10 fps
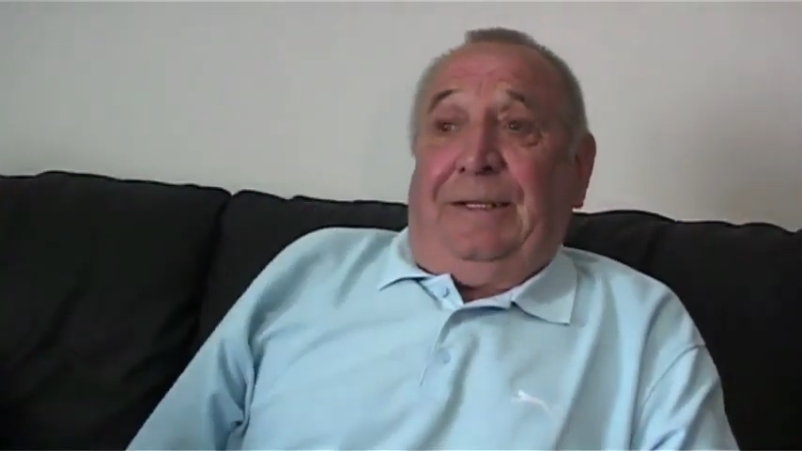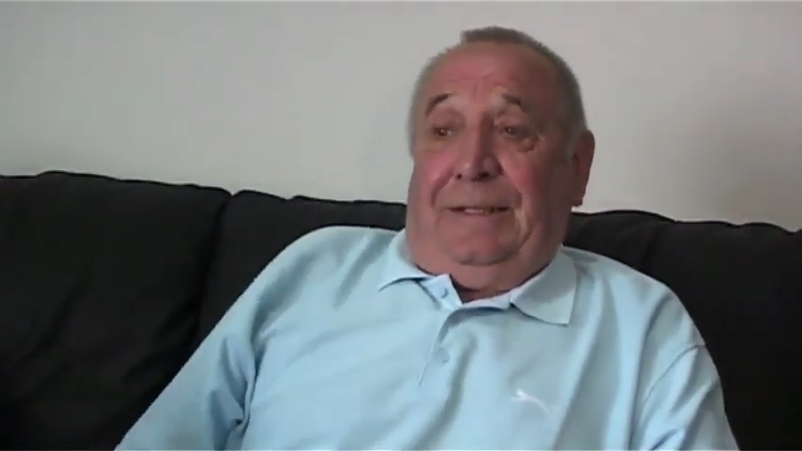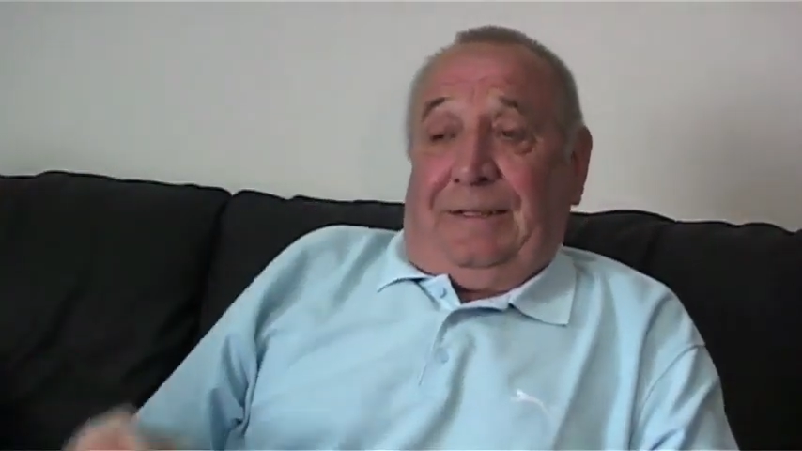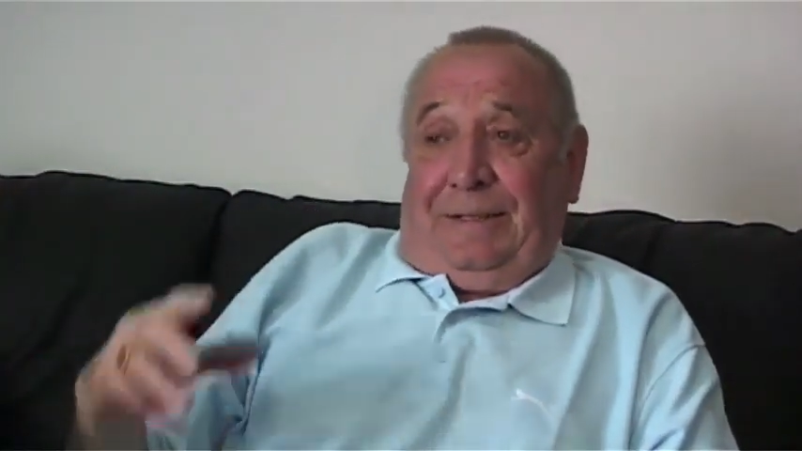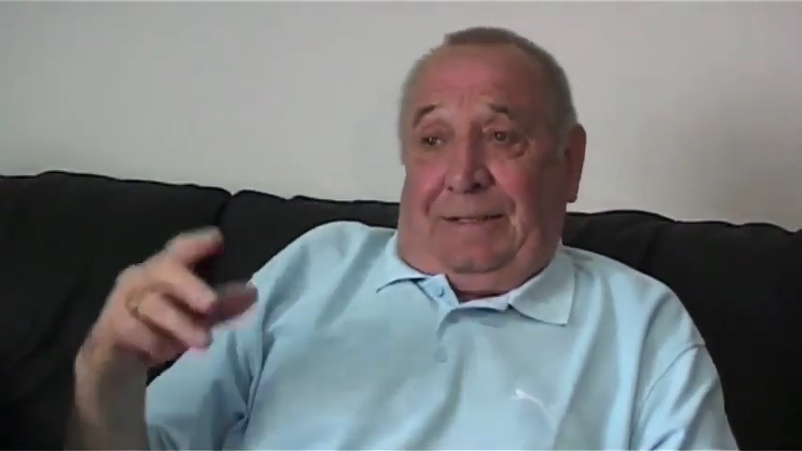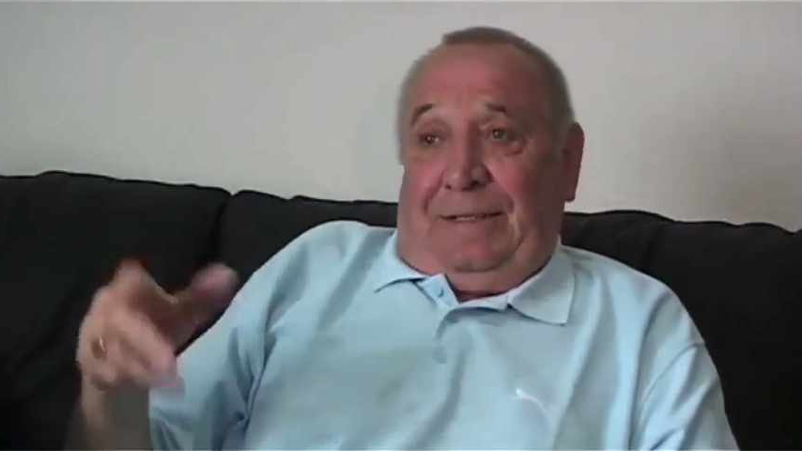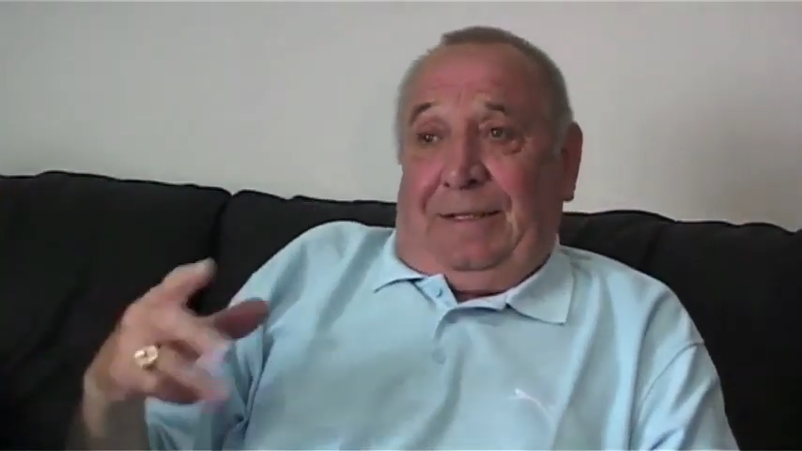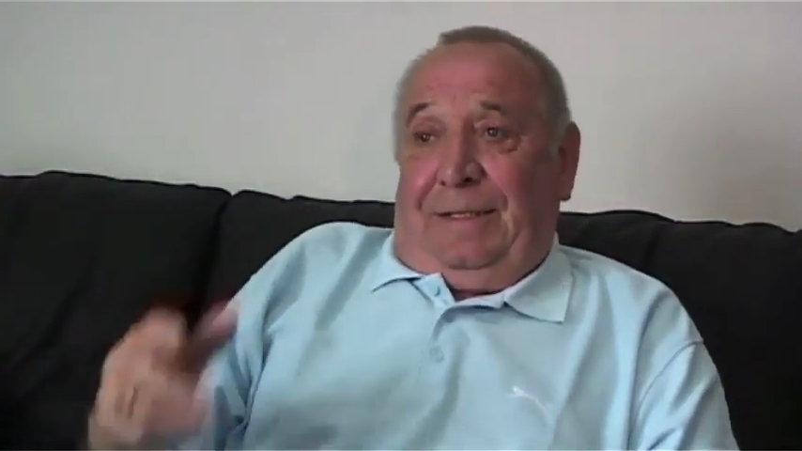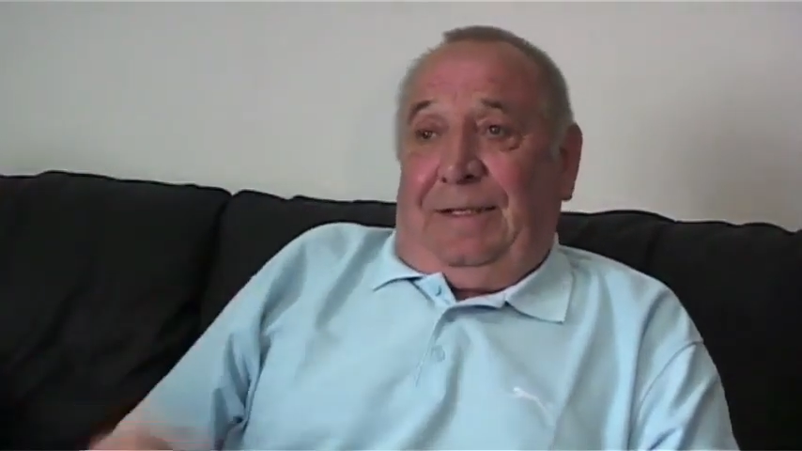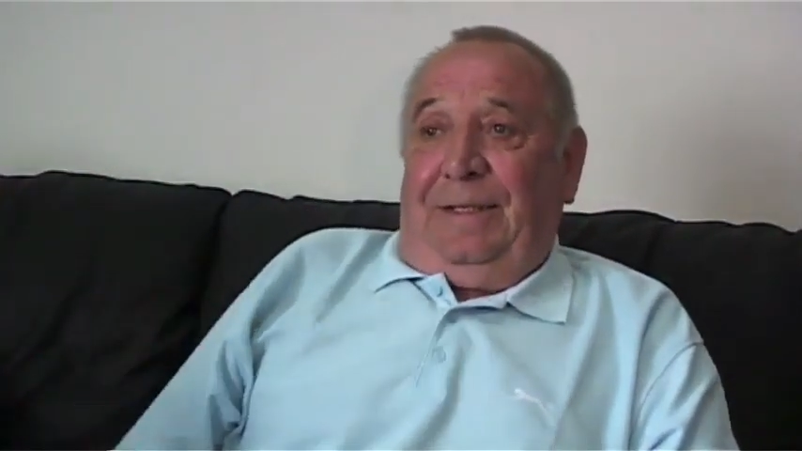And
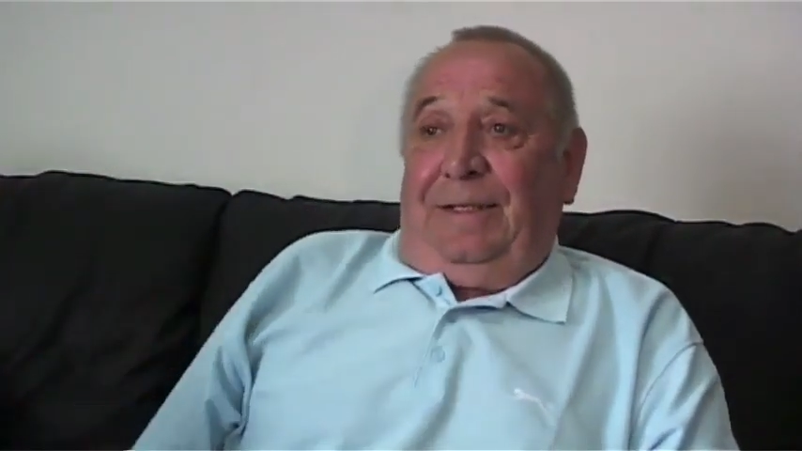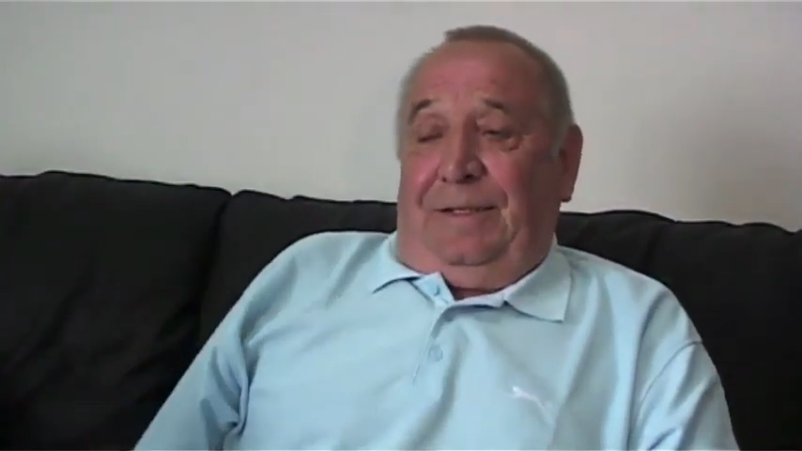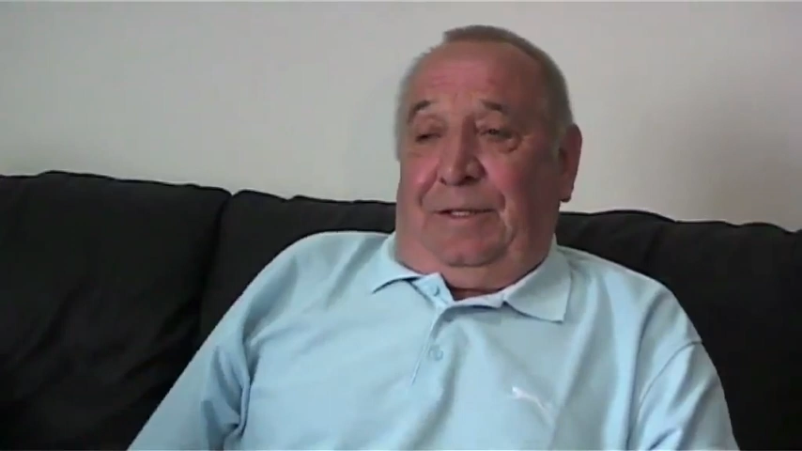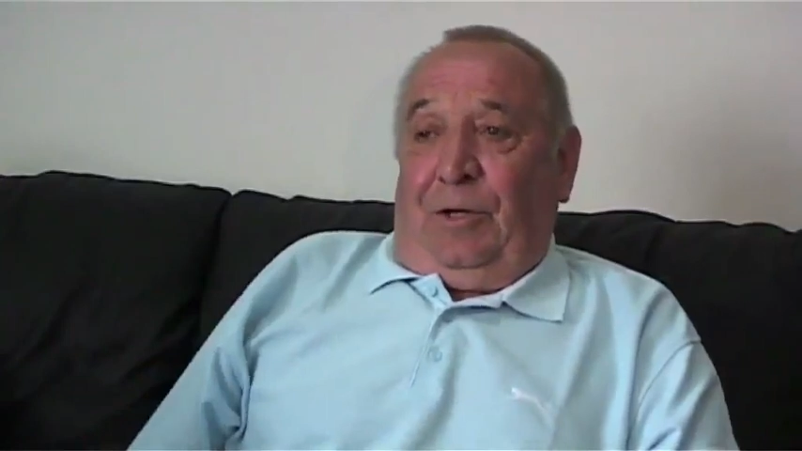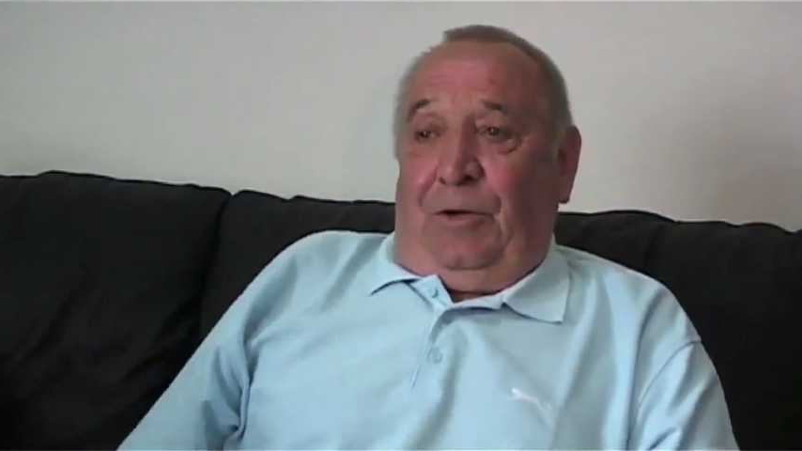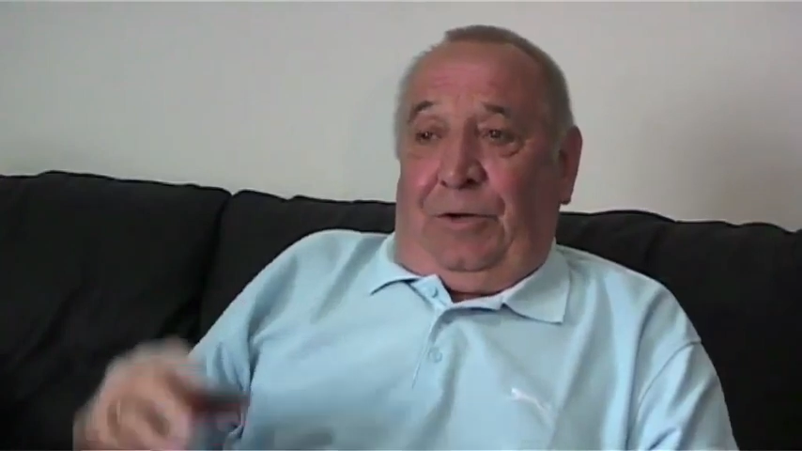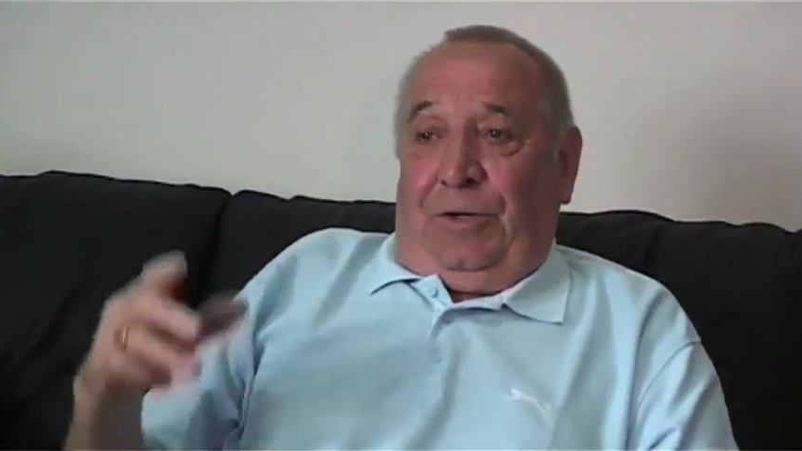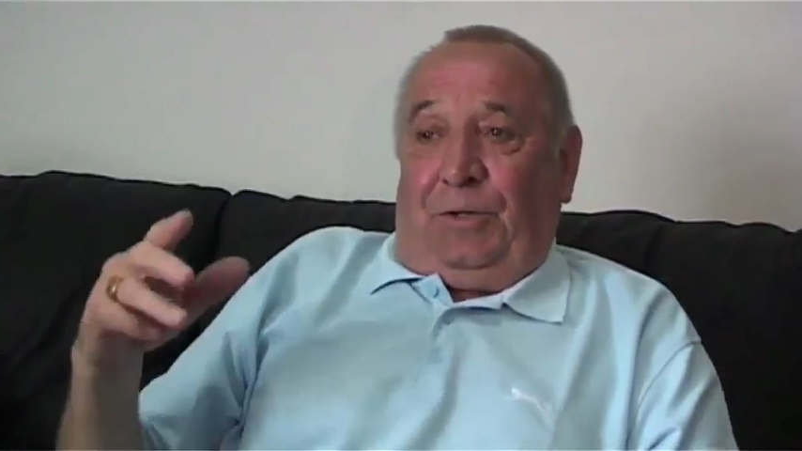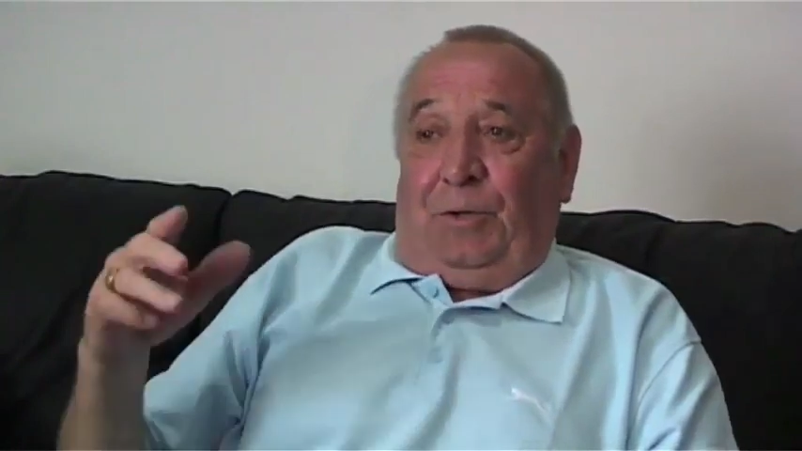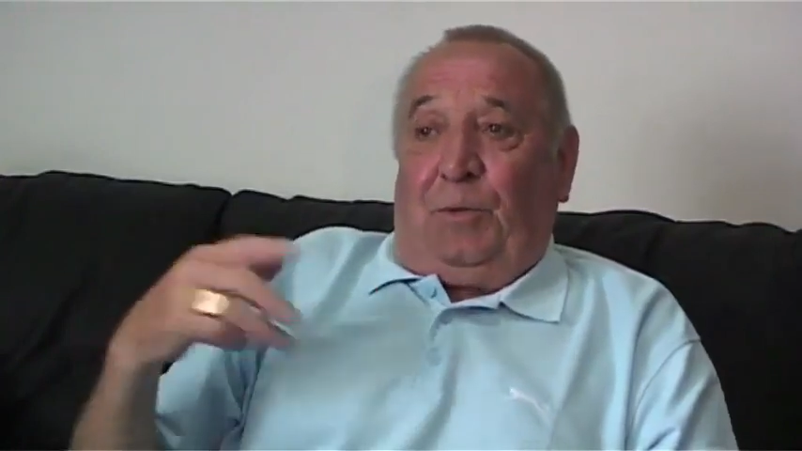the longer
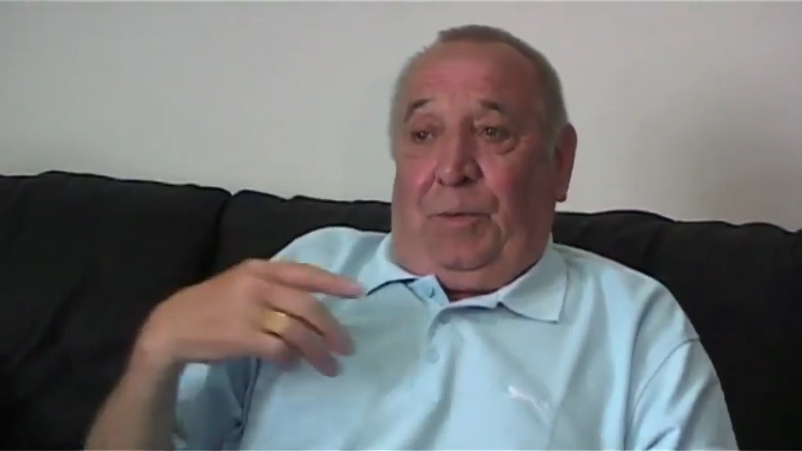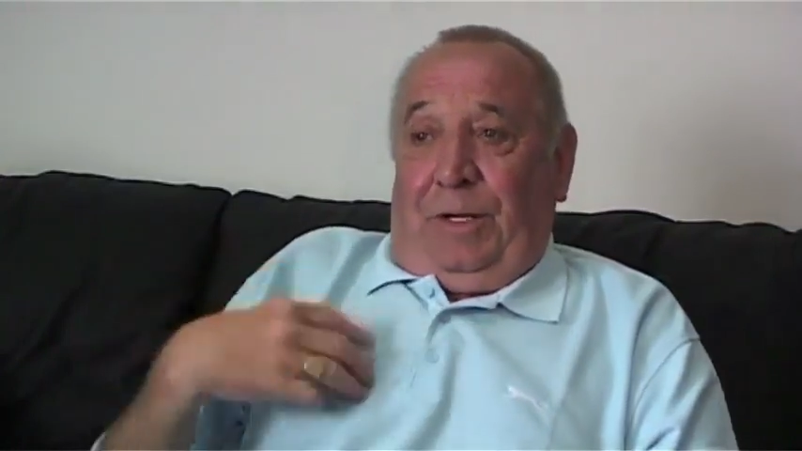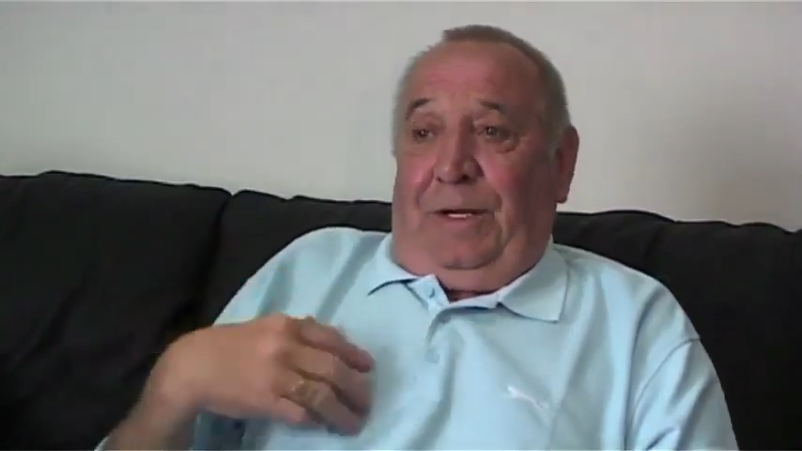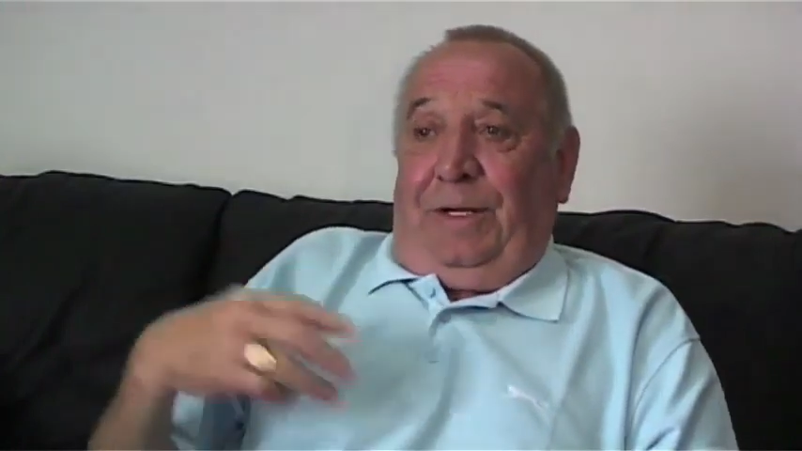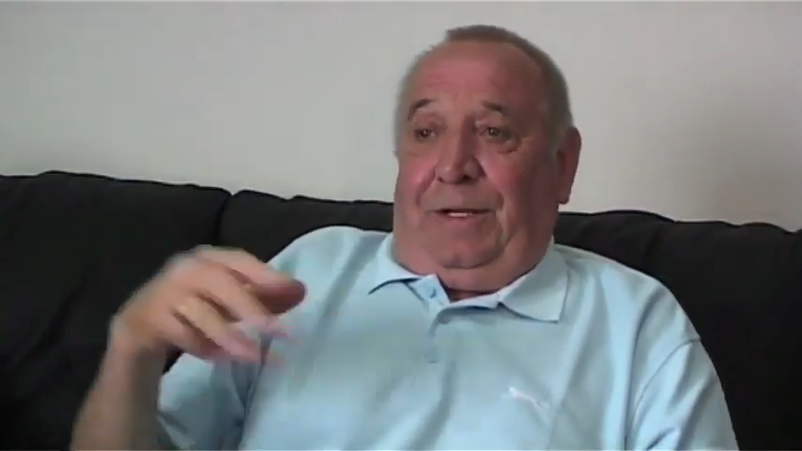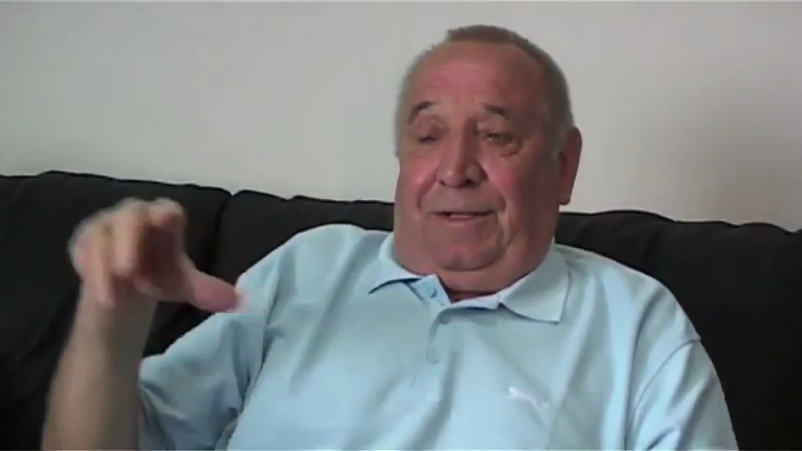it took me,